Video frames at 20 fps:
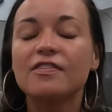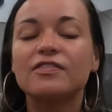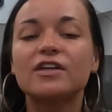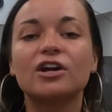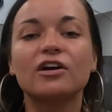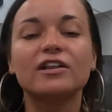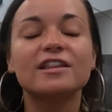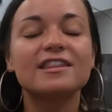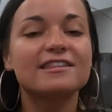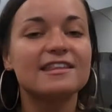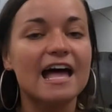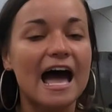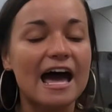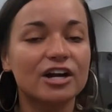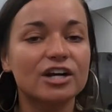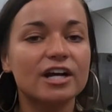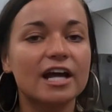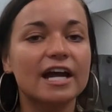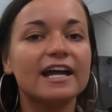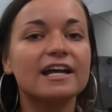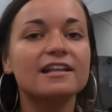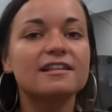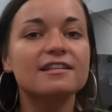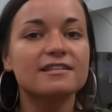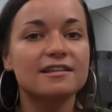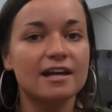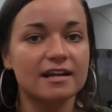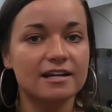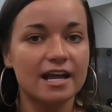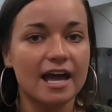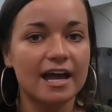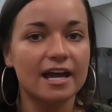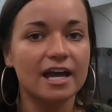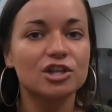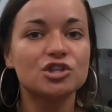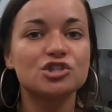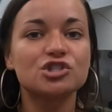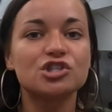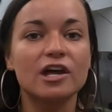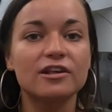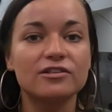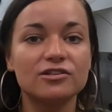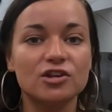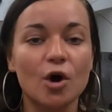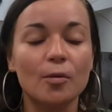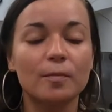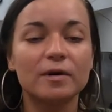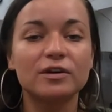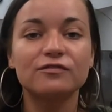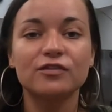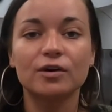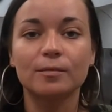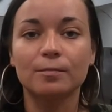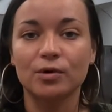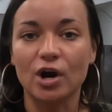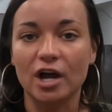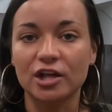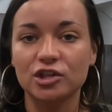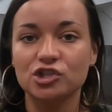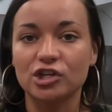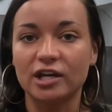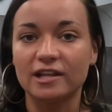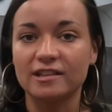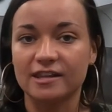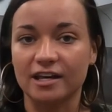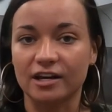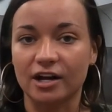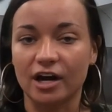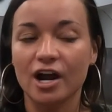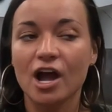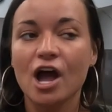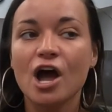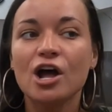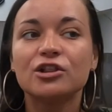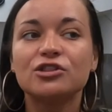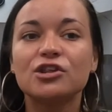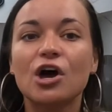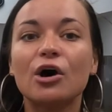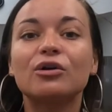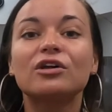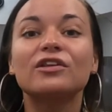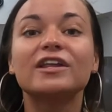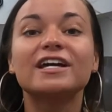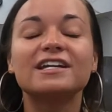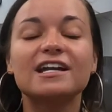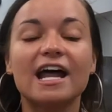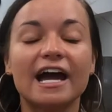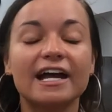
Then on Saturday and Sunday, it's just open for brunch and dinner, totaling